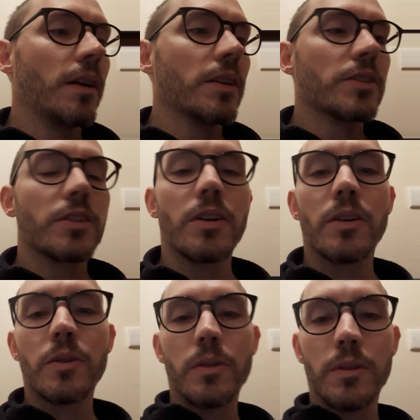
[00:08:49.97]

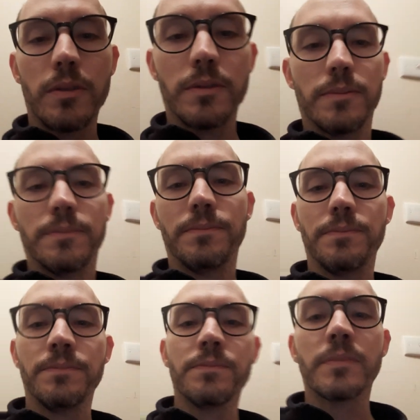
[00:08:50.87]
So
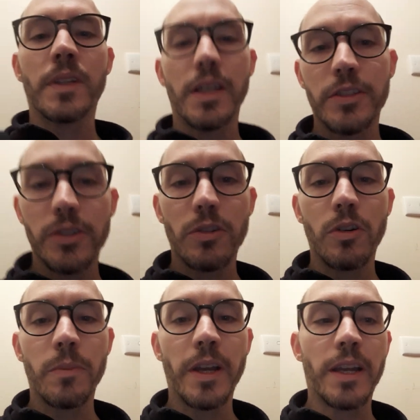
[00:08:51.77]
it should
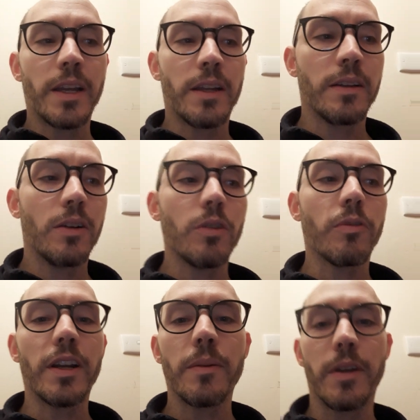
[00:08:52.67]

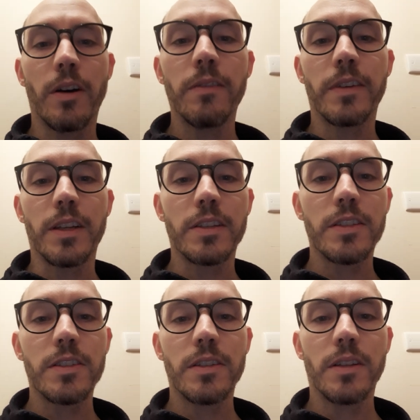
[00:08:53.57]
already be
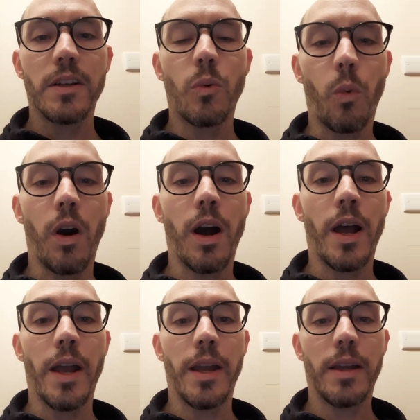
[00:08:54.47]
obvious
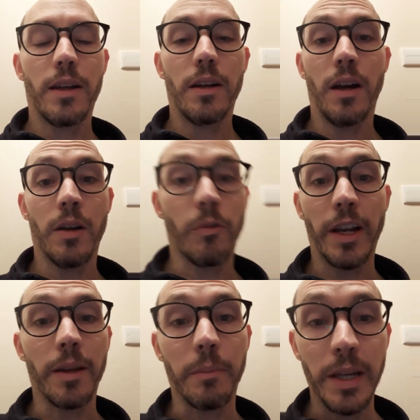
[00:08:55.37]
why I
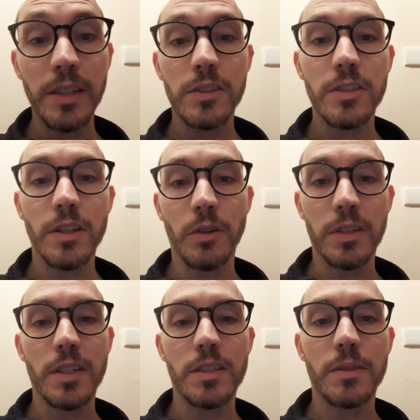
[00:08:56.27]
recommend
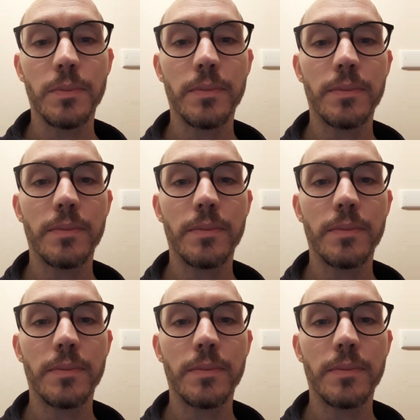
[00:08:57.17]
Stoicism.